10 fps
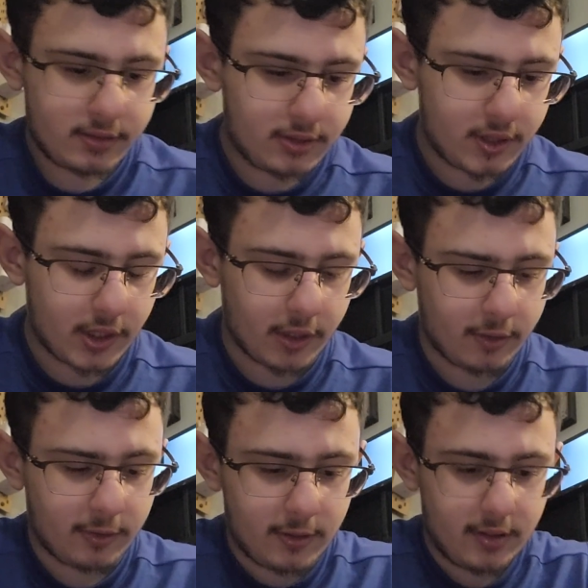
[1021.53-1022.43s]

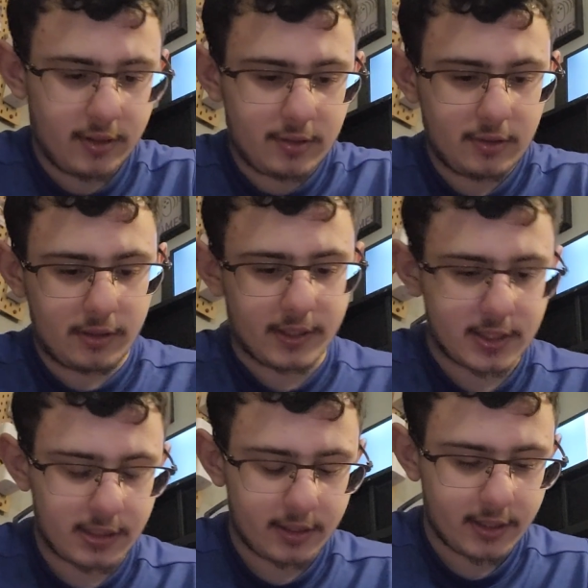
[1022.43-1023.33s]
So,
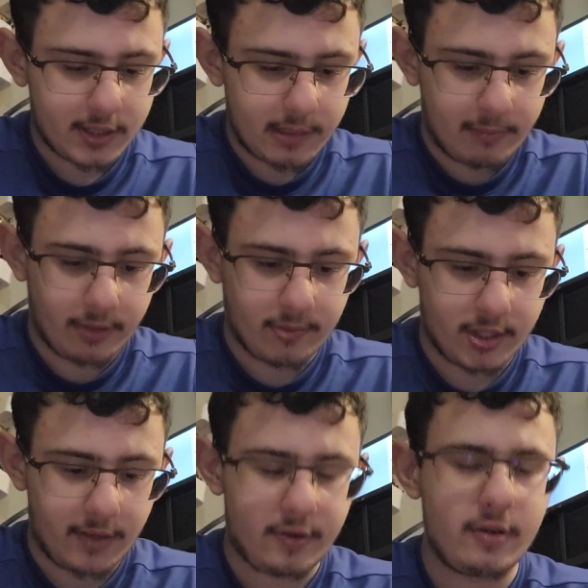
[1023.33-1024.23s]
let's assemble them
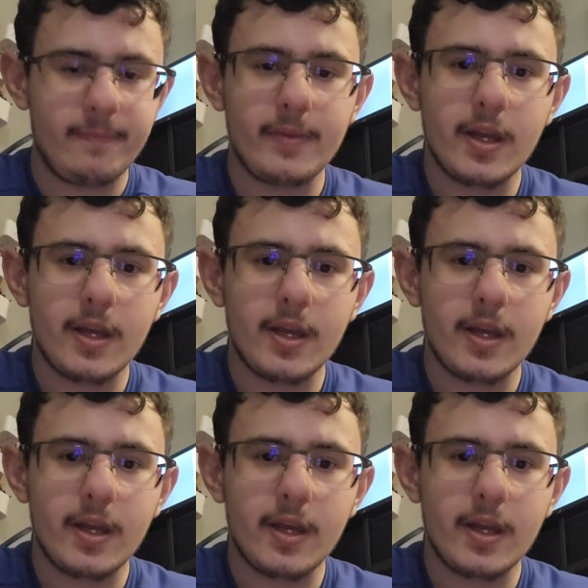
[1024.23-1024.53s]
together.